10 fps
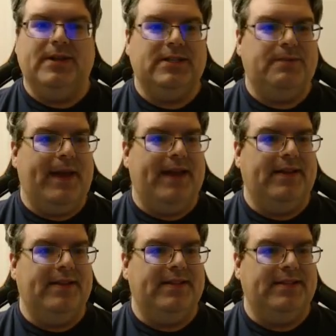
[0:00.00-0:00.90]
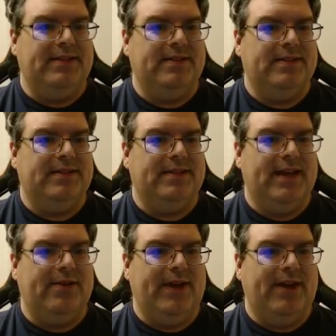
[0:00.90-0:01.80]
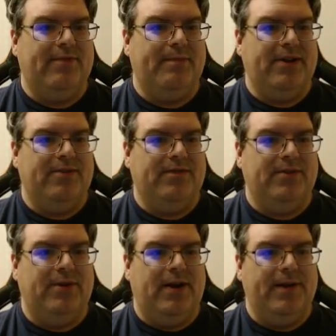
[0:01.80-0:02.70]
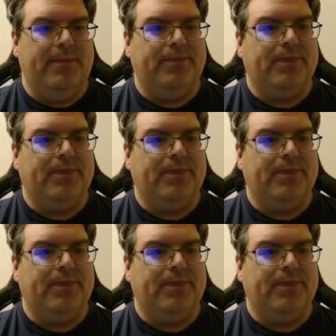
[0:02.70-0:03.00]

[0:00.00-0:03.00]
expand this so that we have a better view on it.